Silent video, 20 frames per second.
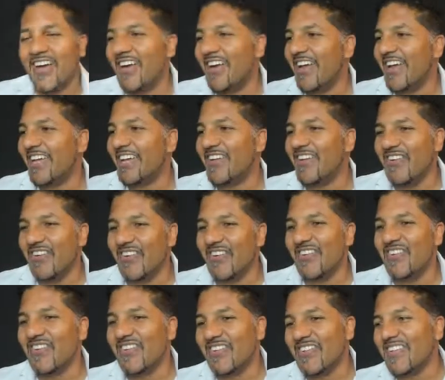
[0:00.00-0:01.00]
All right,
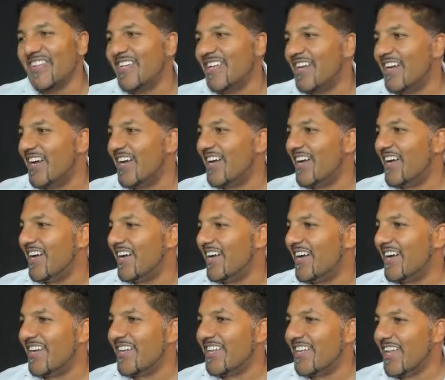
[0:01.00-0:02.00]
cool.
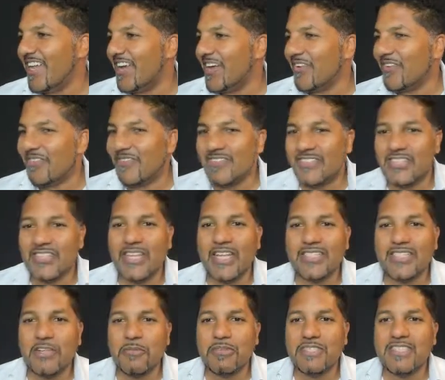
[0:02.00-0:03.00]
Now, so
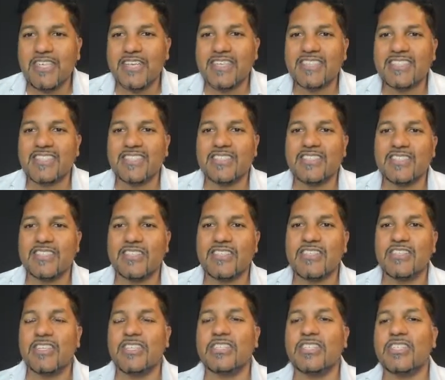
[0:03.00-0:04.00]
that's number 6.
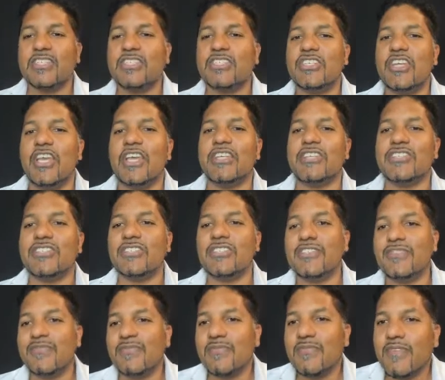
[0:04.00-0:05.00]
Condition the change.
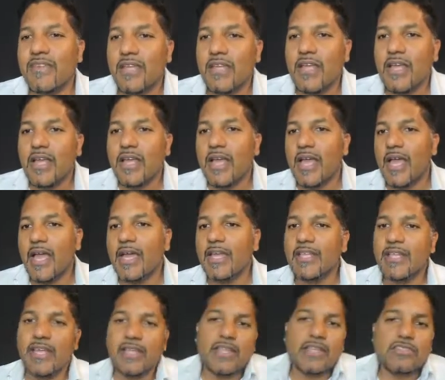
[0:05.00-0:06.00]

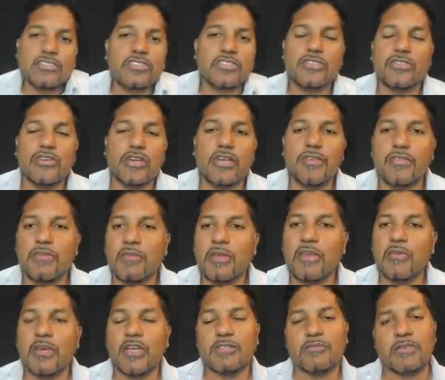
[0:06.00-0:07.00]
And that's just 3 of the
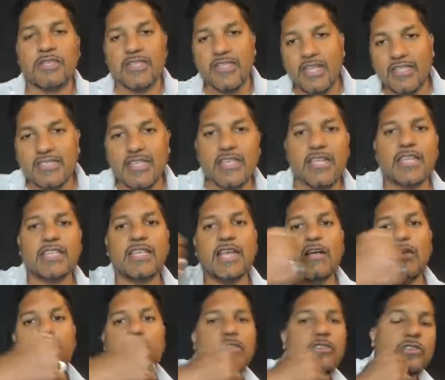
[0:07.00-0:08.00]
many ways, but that's
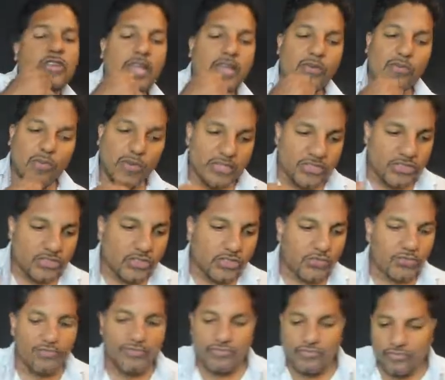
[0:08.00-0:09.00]
how you, like, once
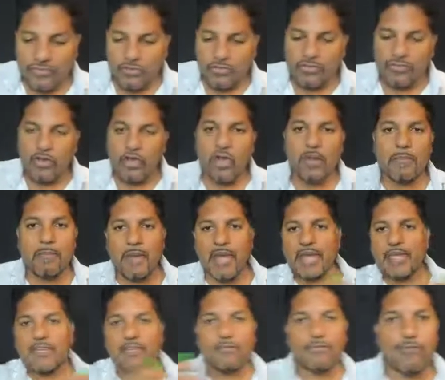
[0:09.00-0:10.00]
you've gone
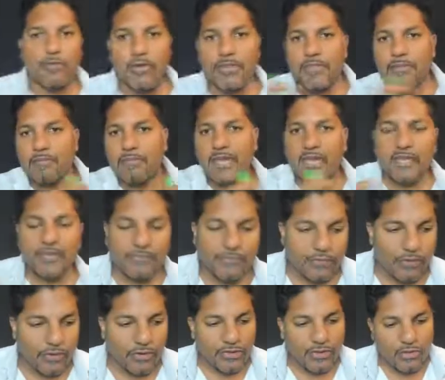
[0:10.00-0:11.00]
back and forth,
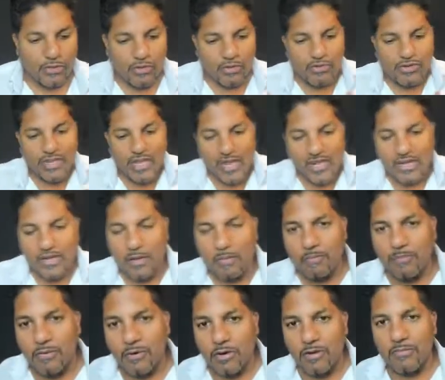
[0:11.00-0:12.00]
you create a
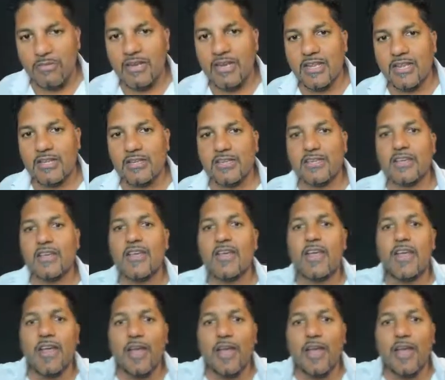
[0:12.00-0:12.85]
permanent